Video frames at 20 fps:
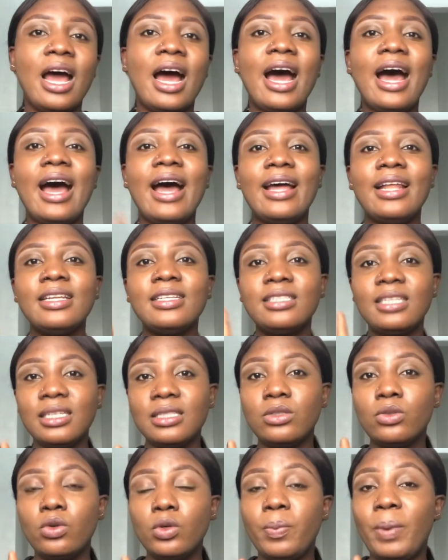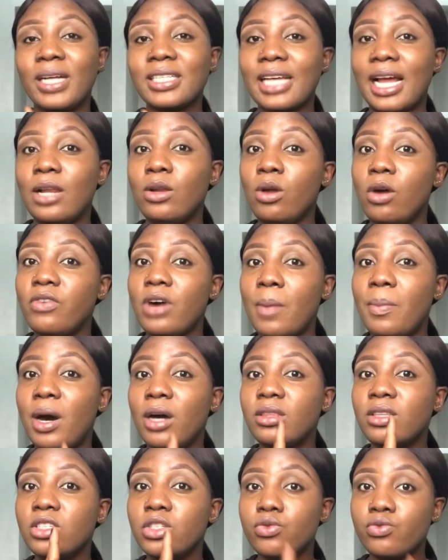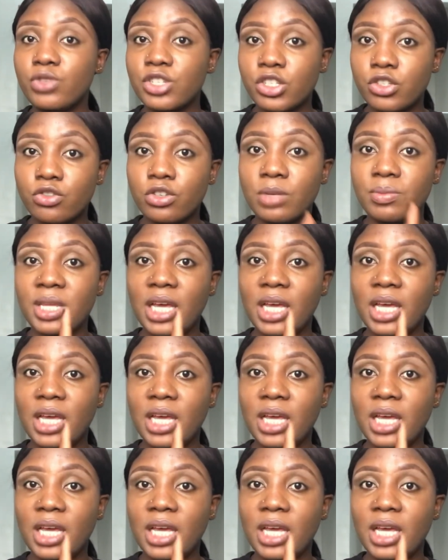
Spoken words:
And this good part I love about this restream